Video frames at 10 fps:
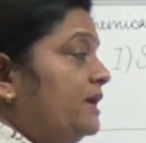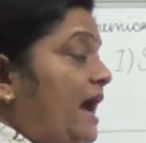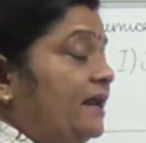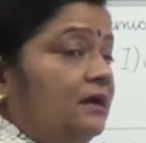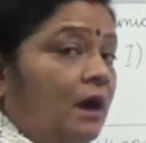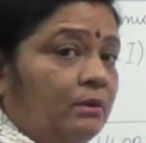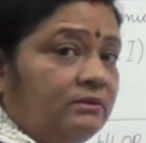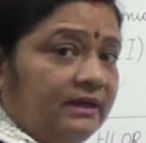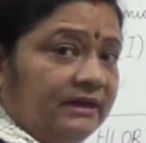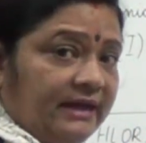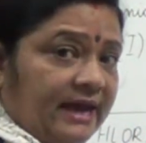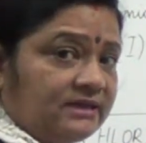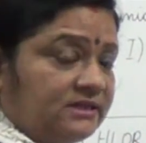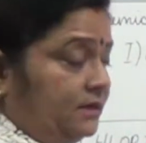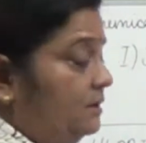carry out the
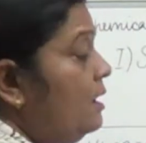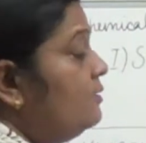reaction